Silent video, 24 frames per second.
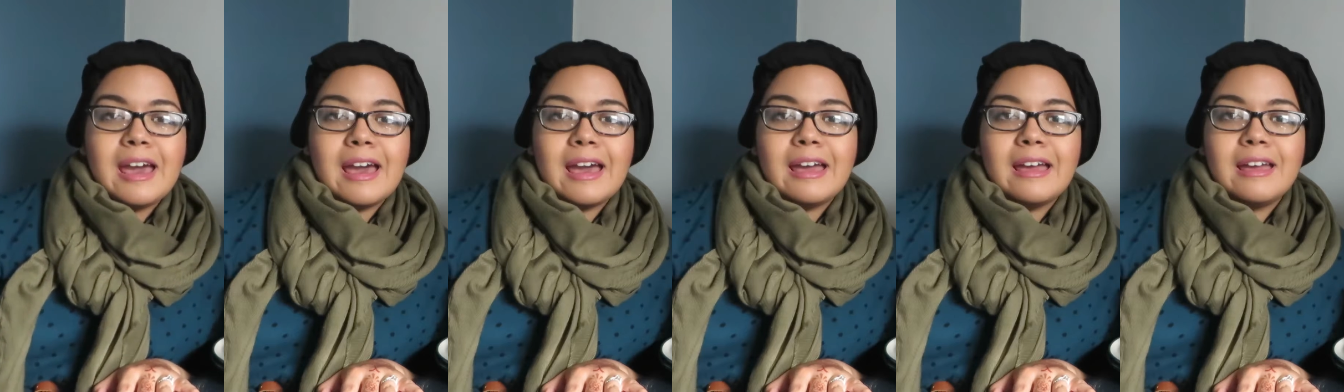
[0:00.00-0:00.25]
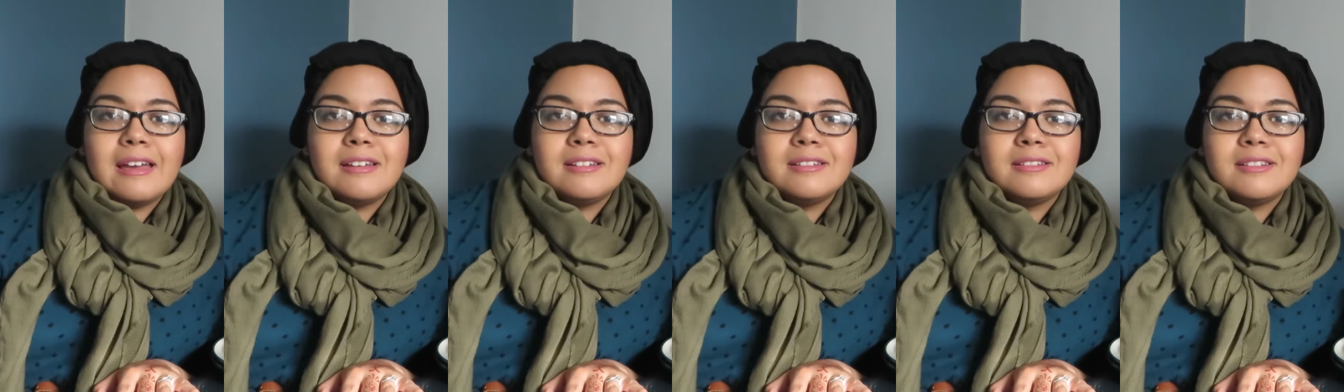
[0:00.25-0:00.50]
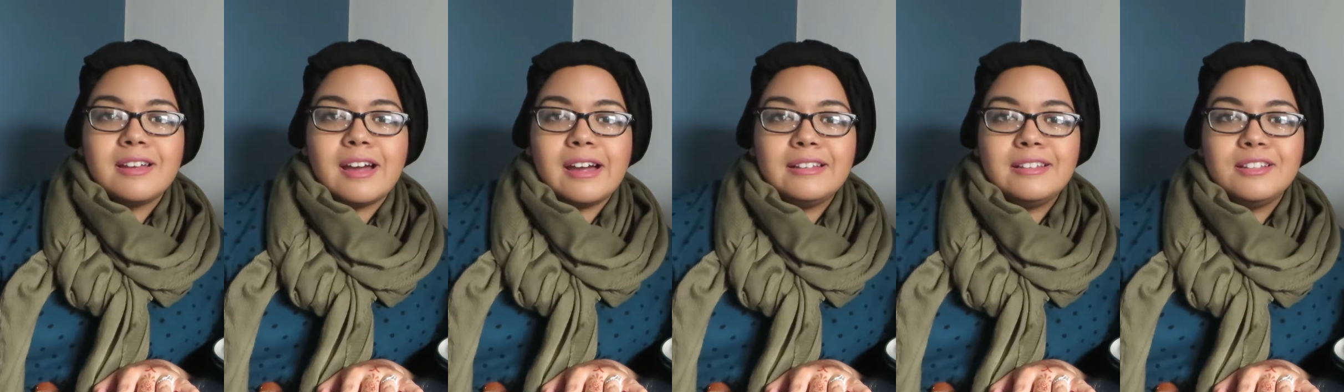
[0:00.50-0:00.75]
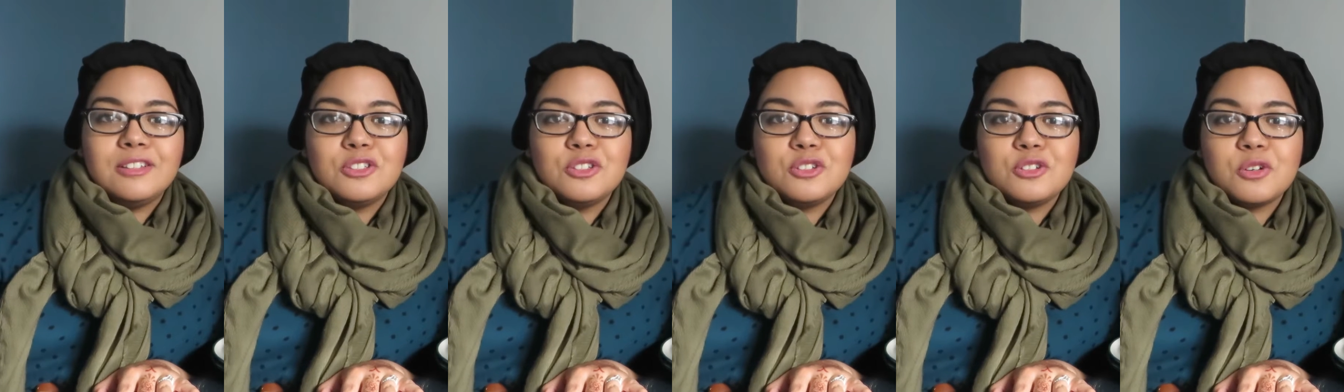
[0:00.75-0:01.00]
and I
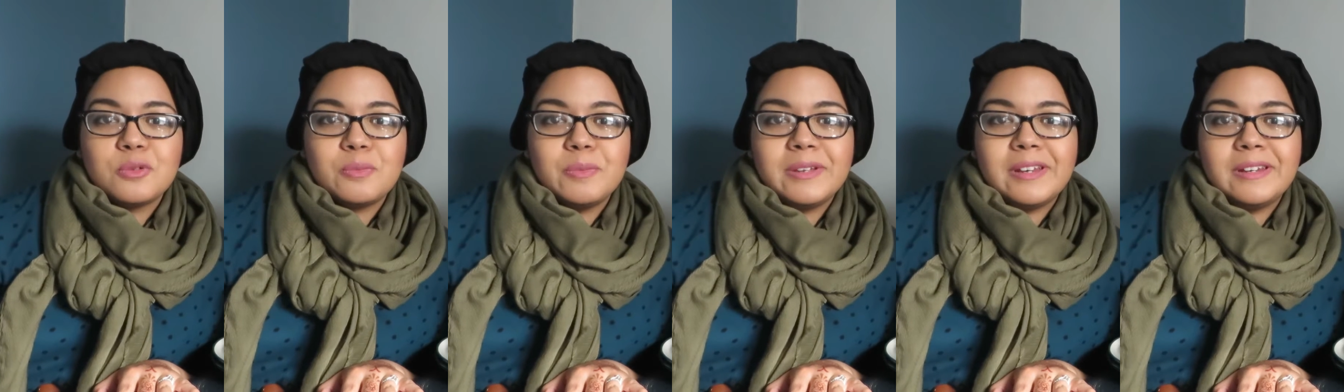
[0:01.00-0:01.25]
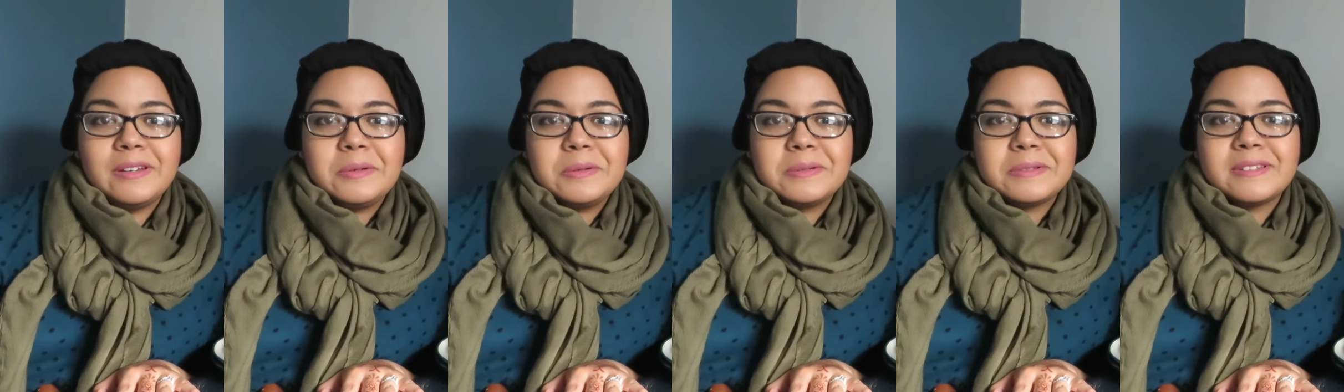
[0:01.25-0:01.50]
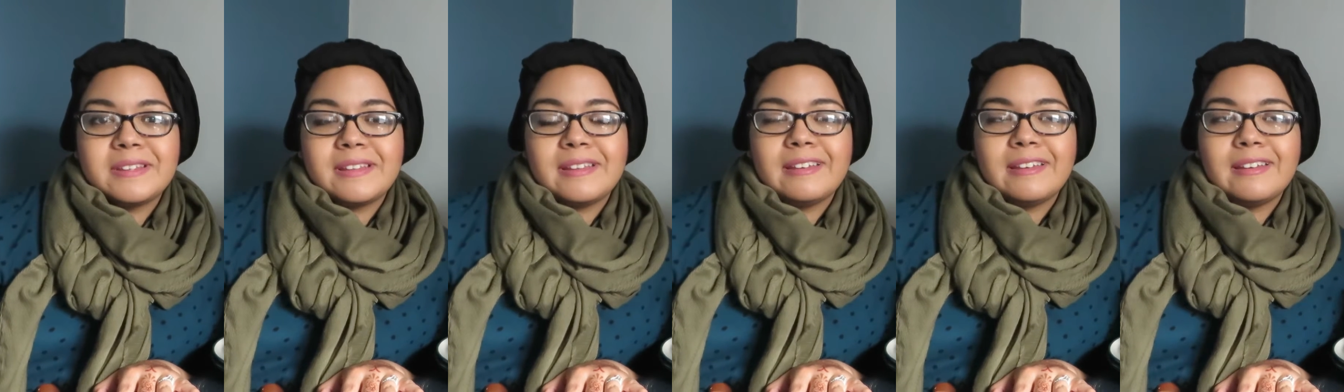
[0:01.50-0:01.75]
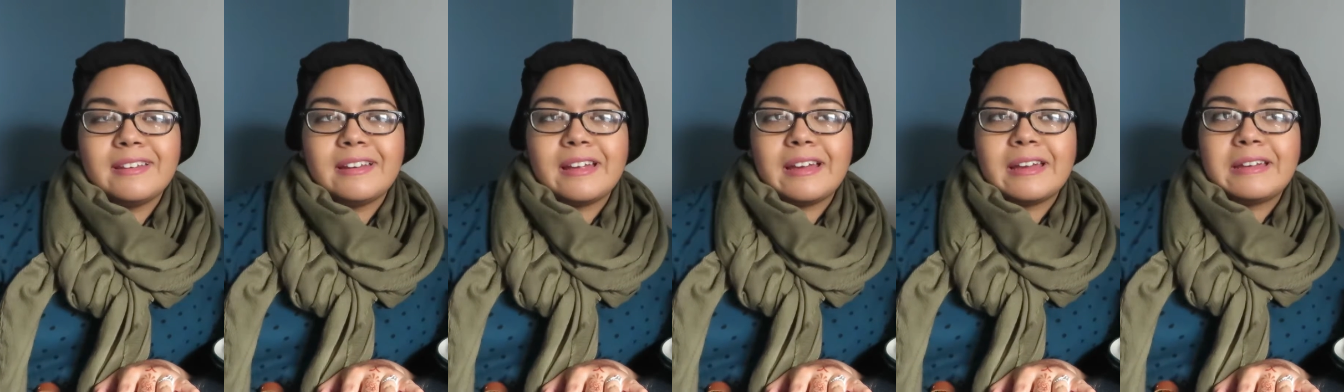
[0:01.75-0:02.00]
did shopping and I was
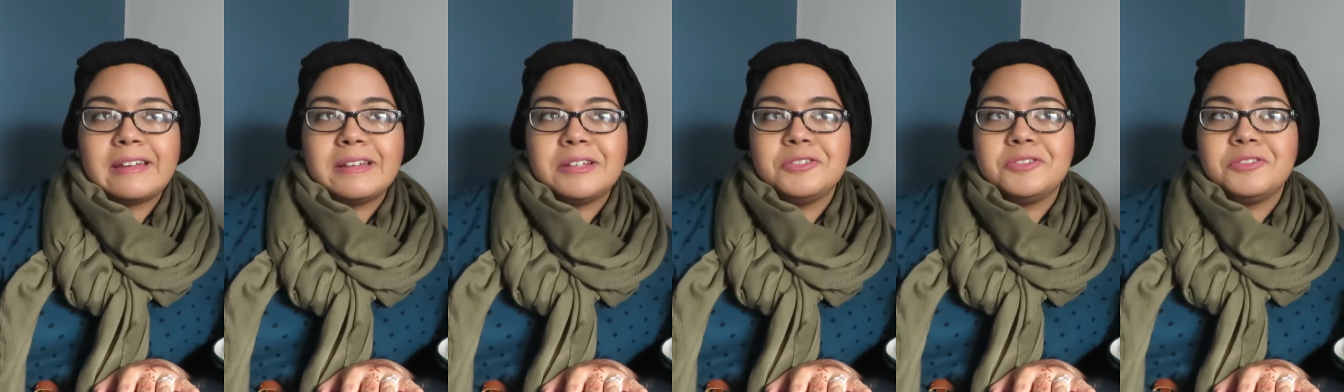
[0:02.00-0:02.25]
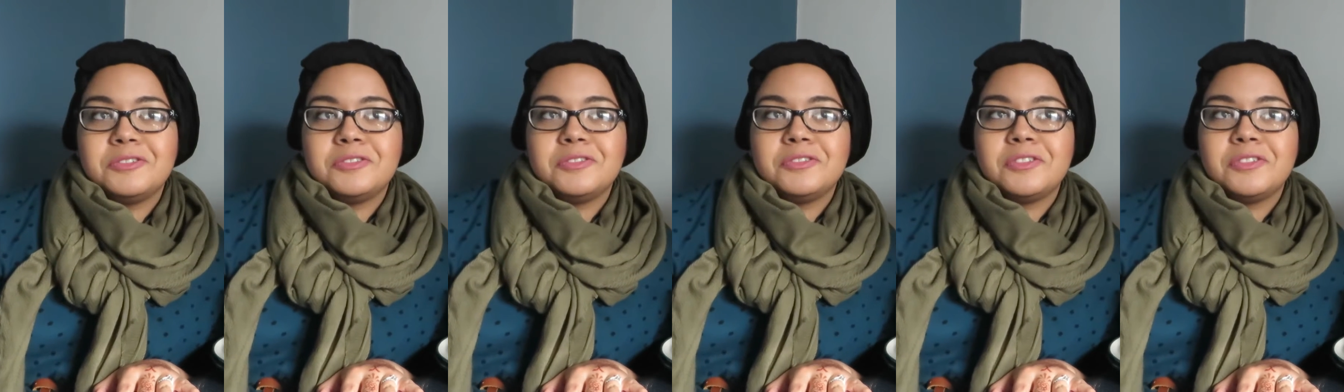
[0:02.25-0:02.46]
thinking I can